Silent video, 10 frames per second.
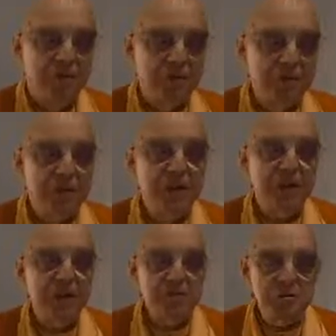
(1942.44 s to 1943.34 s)
full of
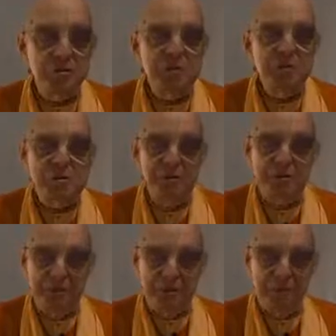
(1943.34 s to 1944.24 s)
an enjoying
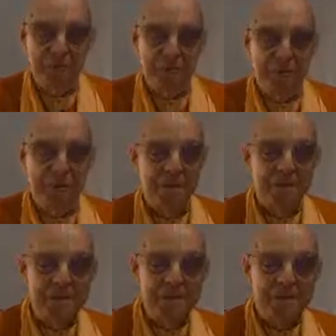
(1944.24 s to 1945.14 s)
spirit,
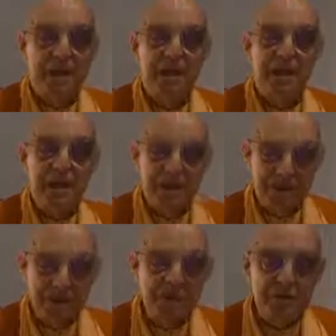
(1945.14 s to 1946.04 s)
as stated in the
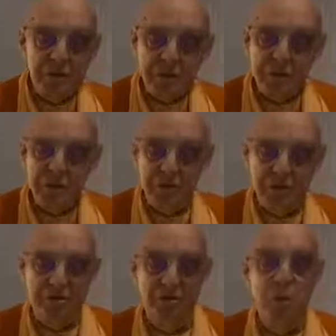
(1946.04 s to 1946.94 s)
Vedanta
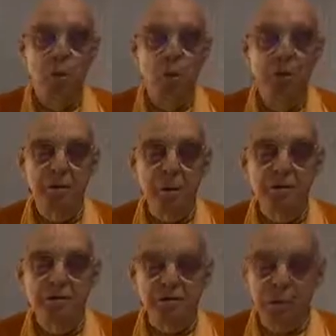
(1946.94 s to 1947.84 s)
Sutra
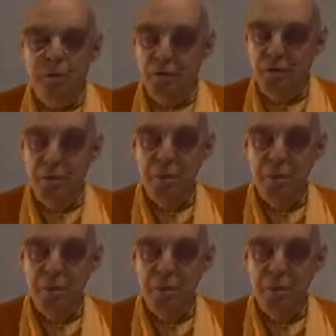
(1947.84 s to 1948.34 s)
1.1.12.